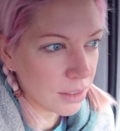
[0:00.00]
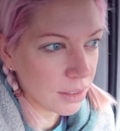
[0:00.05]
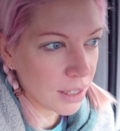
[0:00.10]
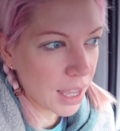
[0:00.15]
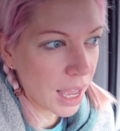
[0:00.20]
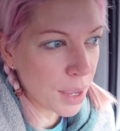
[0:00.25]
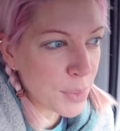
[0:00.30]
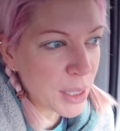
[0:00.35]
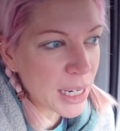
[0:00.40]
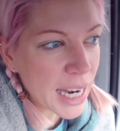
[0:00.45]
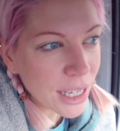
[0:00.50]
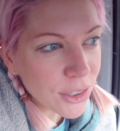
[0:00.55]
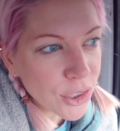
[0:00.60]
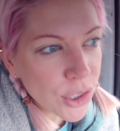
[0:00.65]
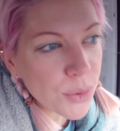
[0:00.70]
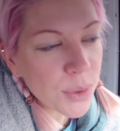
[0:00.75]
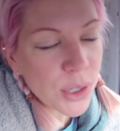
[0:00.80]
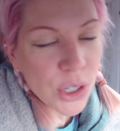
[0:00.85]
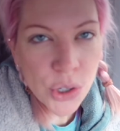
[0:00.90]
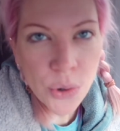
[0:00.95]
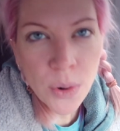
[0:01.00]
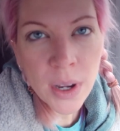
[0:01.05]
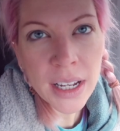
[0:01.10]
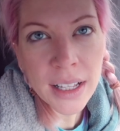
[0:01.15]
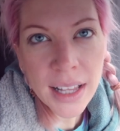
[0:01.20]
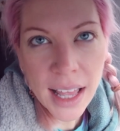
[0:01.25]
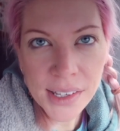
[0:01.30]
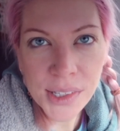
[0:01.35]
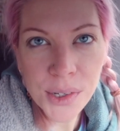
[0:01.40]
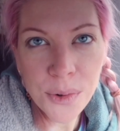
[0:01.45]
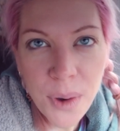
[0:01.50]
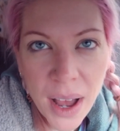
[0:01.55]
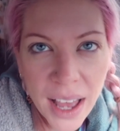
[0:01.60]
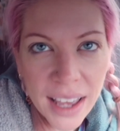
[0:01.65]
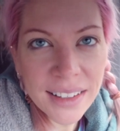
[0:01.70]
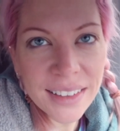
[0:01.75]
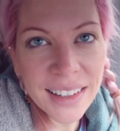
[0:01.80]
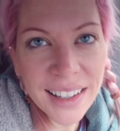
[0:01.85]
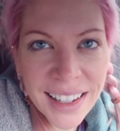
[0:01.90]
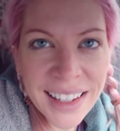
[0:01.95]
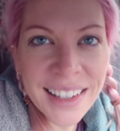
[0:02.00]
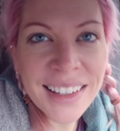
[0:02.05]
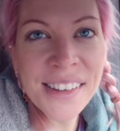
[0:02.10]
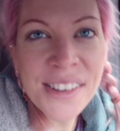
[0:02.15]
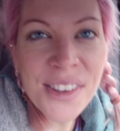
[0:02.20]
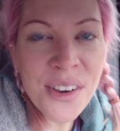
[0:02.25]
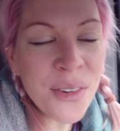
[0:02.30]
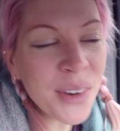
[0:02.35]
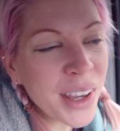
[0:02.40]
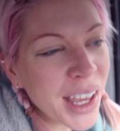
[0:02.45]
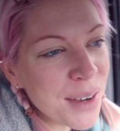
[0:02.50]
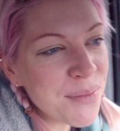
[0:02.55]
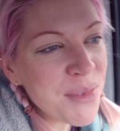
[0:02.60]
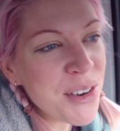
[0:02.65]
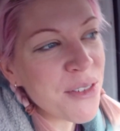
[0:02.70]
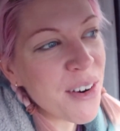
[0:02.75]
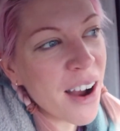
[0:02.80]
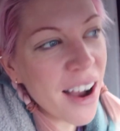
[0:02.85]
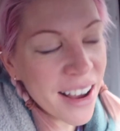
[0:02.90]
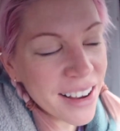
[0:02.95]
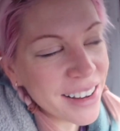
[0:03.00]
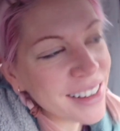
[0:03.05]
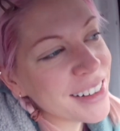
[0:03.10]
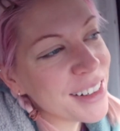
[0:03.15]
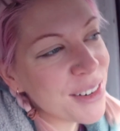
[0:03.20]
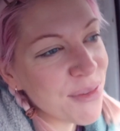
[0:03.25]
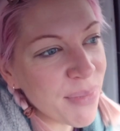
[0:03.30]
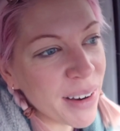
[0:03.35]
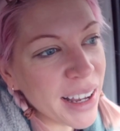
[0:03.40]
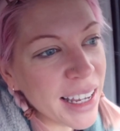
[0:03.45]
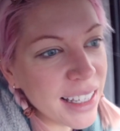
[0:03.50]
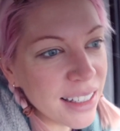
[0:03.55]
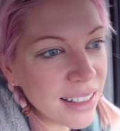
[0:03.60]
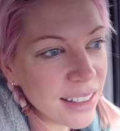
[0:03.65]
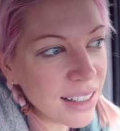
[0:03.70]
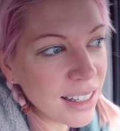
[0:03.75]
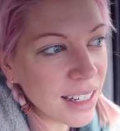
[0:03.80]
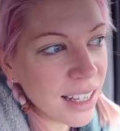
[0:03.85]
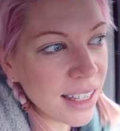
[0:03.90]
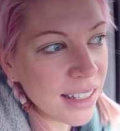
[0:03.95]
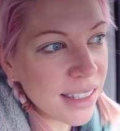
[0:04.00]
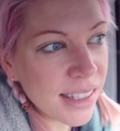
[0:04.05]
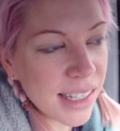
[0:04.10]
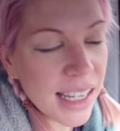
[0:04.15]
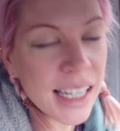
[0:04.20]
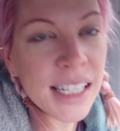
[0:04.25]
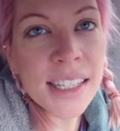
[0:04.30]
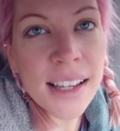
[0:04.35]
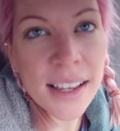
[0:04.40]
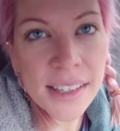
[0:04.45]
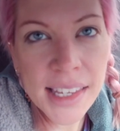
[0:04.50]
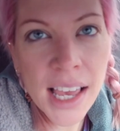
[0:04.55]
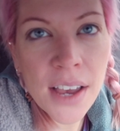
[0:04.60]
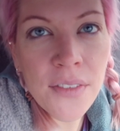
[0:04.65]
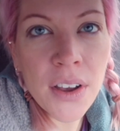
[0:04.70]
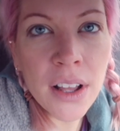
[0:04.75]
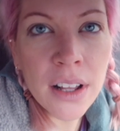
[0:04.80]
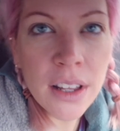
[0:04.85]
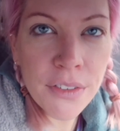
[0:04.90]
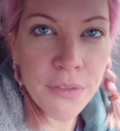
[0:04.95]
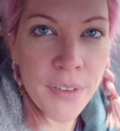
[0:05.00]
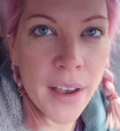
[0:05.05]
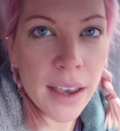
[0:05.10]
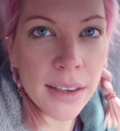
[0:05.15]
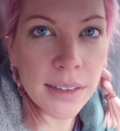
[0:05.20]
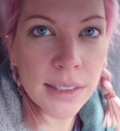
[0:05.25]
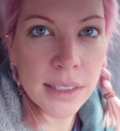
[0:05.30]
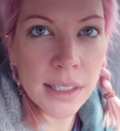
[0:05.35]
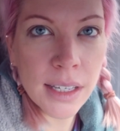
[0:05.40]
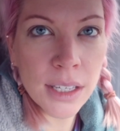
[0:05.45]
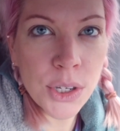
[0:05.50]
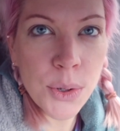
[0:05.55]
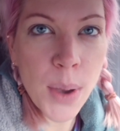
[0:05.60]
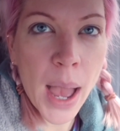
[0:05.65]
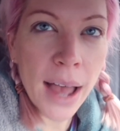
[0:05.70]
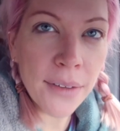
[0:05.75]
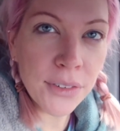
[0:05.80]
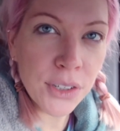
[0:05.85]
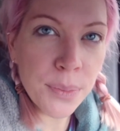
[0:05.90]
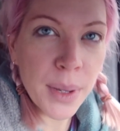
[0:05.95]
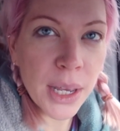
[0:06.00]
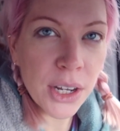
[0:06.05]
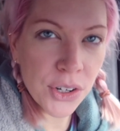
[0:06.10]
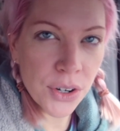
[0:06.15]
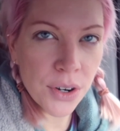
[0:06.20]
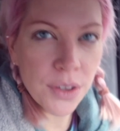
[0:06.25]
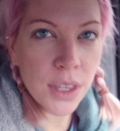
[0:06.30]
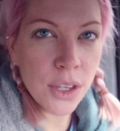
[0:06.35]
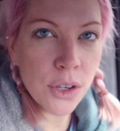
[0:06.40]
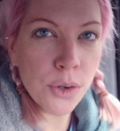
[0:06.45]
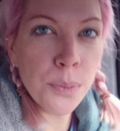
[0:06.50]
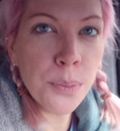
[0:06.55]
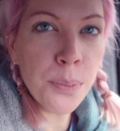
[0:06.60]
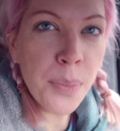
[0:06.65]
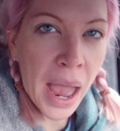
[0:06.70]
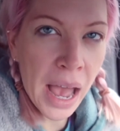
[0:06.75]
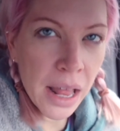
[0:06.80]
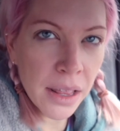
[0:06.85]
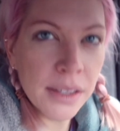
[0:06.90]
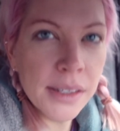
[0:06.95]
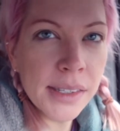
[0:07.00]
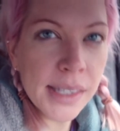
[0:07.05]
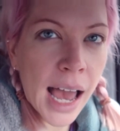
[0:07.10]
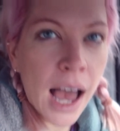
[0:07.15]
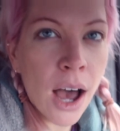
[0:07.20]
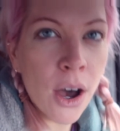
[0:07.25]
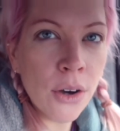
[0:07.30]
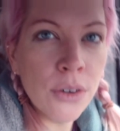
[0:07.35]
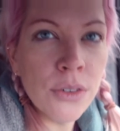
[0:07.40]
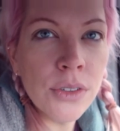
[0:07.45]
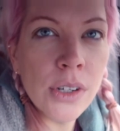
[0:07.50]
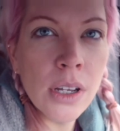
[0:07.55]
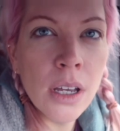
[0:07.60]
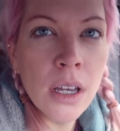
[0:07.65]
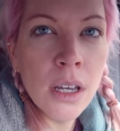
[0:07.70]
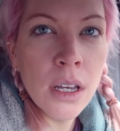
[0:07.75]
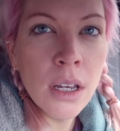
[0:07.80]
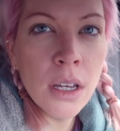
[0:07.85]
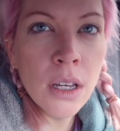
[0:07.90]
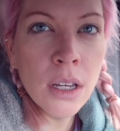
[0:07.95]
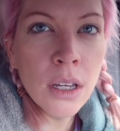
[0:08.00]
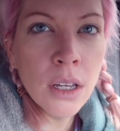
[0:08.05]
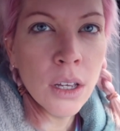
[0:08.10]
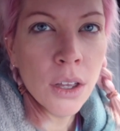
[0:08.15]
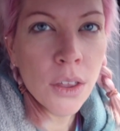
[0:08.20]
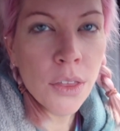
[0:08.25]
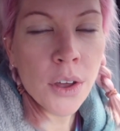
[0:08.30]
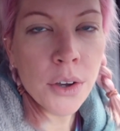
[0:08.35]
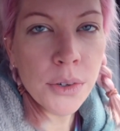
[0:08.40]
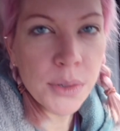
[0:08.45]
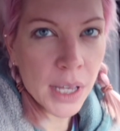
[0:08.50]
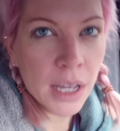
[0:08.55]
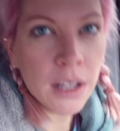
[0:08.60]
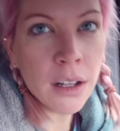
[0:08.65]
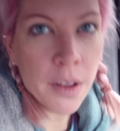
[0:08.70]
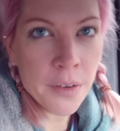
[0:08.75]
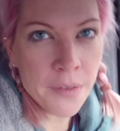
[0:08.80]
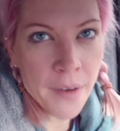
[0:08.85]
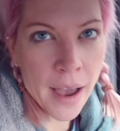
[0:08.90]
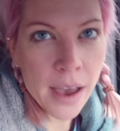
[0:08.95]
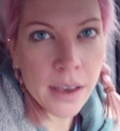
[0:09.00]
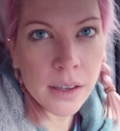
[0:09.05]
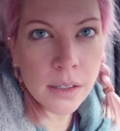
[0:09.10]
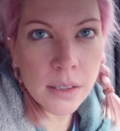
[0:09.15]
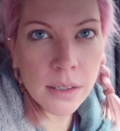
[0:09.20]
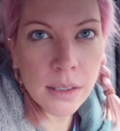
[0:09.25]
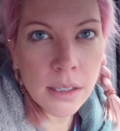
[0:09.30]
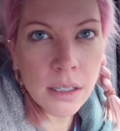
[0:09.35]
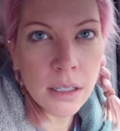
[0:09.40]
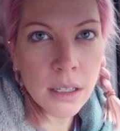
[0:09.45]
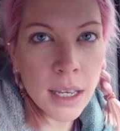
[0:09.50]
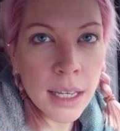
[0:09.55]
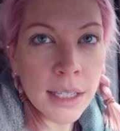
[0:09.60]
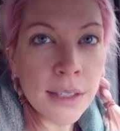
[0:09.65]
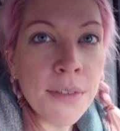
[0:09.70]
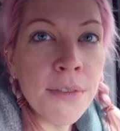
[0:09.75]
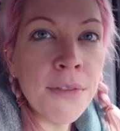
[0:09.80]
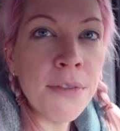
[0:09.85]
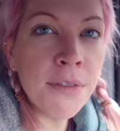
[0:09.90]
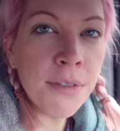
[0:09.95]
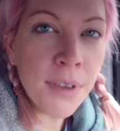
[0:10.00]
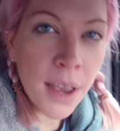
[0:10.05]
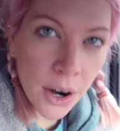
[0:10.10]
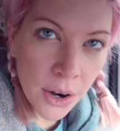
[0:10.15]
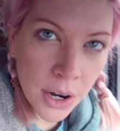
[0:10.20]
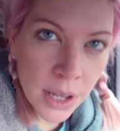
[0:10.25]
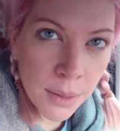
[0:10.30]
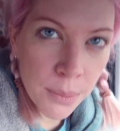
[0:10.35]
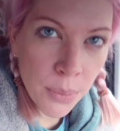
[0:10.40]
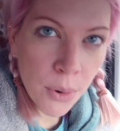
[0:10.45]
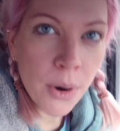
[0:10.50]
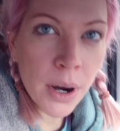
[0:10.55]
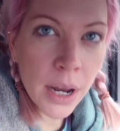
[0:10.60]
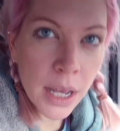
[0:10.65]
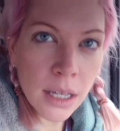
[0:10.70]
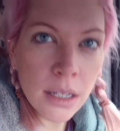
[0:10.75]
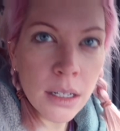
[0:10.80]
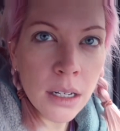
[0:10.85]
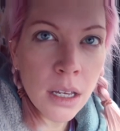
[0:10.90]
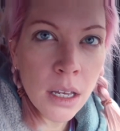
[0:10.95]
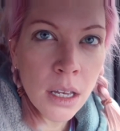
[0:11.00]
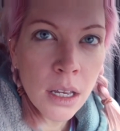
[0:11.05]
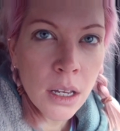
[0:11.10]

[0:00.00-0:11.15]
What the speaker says: I mean, I do enjoy a glass of wine, don't get me wrong, but it does have ill effects, and you have to make sure that you balance out those ill effects. It's very important.